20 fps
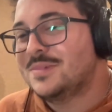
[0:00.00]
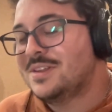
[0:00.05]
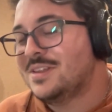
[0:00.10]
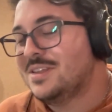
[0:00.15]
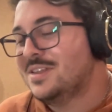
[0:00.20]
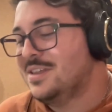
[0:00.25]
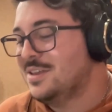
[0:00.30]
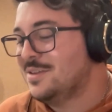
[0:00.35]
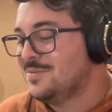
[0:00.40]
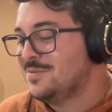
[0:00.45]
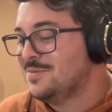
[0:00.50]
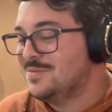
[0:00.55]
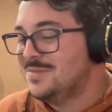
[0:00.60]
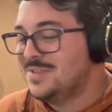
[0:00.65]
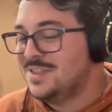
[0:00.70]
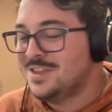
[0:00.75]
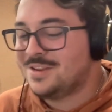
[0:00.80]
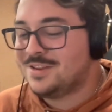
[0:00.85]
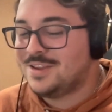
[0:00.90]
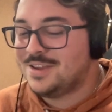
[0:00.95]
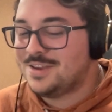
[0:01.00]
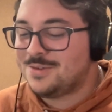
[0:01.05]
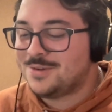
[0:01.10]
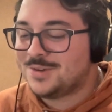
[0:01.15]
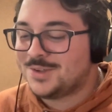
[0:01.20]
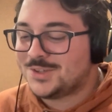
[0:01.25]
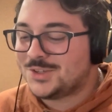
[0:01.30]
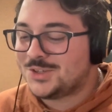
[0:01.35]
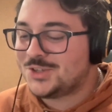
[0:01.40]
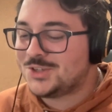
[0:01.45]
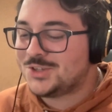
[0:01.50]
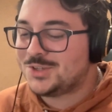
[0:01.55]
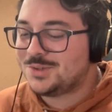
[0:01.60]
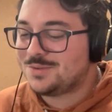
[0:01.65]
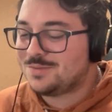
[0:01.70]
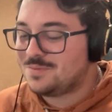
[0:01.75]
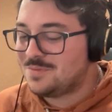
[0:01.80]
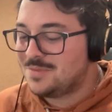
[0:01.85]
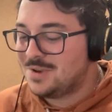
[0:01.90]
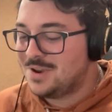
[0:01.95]
it
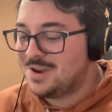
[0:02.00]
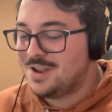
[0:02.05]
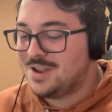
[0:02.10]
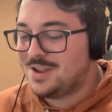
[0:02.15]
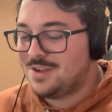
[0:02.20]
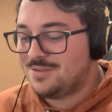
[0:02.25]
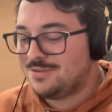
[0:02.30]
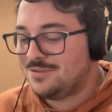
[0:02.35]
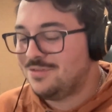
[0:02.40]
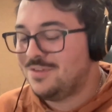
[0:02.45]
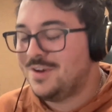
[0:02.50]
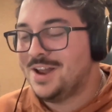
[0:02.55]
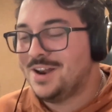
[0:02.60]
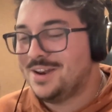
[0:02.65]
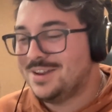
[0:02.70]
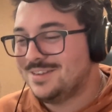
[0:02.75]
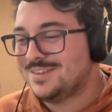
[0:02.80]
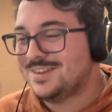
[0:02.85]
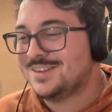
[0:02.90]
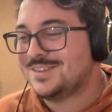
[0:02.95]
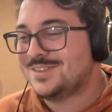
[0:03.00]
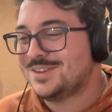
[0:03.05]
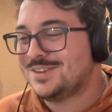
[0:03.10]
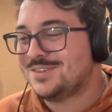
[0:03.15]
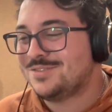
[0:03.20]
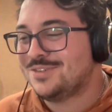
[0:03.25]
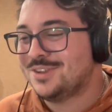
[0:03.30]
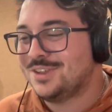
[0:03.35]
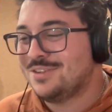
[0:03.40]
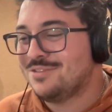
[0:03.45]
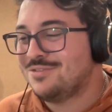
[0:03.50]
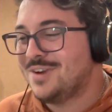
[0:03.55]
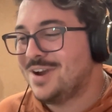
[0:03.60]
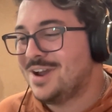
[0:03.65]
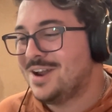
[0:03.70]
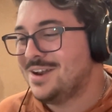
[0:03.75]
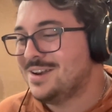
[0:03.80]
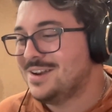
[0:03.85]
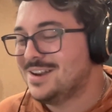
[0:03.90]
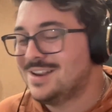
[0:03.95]
was fun. It's really
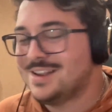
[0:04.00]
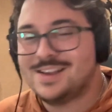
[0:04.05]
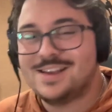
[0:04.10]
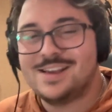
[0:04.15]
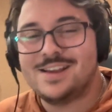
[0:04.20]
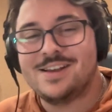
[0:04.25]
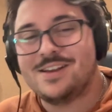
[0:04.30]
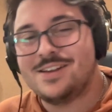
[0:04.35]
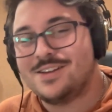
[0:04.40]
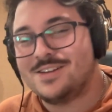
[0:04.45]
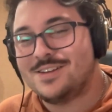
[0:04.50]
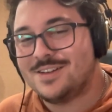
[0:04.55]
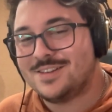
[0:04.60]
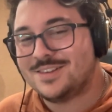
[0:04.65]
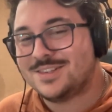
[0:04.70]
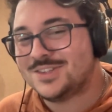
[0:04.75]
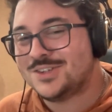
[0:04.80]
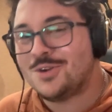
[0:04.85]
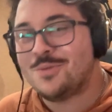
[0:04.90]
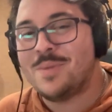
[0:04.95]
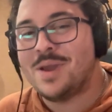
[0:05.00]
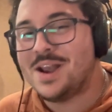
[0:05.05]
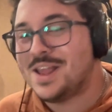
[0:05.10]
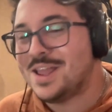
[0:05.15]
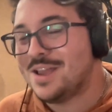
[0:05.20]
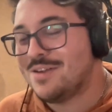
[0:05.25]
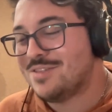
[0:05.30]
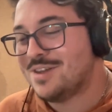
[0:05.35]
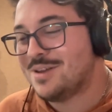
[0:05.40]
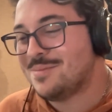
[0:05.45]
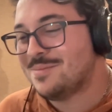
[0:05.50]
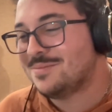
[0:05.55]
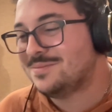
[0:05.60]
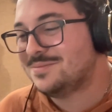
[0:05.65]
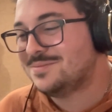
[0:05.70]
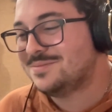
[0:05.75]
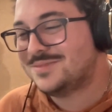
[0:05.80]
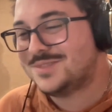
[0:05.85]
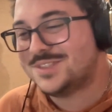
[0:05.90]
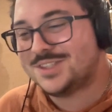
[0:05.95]
fun. So many of them,
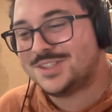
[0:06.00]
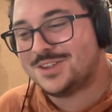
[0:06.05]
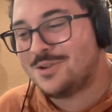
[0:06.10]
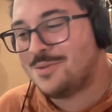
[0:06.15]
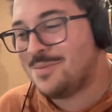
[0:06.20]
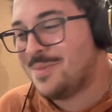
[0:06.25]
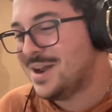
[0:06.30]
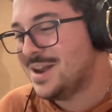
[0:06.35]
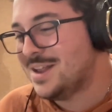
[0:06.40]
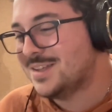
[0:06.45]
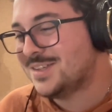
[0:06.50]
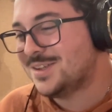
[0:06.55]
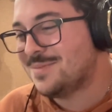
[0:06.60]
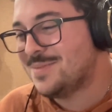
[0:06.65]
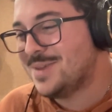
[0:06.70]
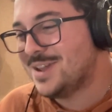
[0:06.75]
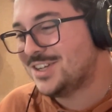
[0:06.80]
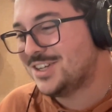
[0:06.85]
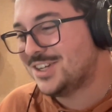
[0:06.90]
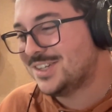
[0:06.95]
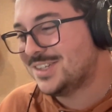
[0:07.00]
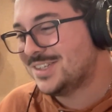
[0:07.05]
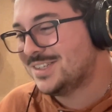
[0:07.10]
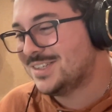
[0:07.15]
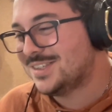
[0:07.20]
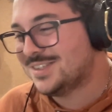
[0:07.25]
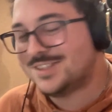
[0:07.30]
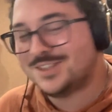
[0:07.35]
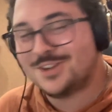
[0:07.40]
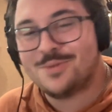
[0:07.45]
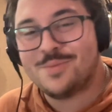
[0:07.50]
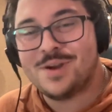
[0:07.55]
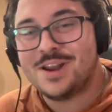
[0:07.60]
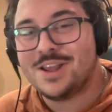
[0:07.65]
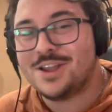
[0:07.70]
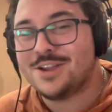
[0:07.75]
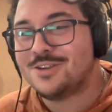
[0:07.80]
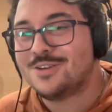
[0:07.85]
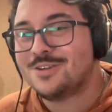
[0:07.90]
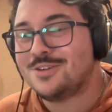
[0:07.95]
so many submissions, so
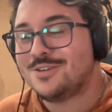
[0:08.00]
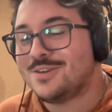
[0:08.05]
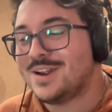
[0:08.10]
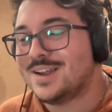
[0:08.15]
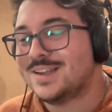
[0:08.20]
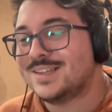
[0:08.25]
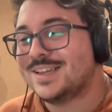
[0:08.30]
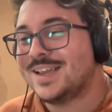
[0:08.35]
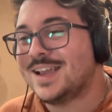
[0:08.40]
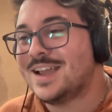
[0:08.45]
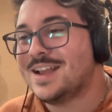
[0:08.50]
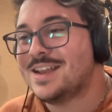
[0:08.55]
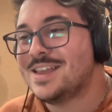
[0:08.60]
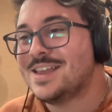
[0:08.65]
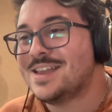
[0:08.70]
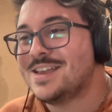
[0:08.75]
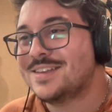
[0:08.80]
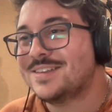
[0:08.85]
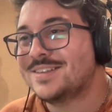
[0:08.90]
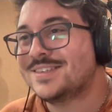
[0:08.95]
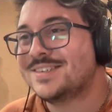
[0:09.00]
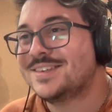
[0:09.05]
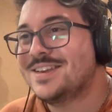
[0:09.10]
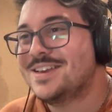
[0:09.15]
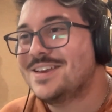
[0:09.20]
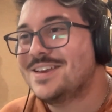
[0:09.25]
many crazy ideas.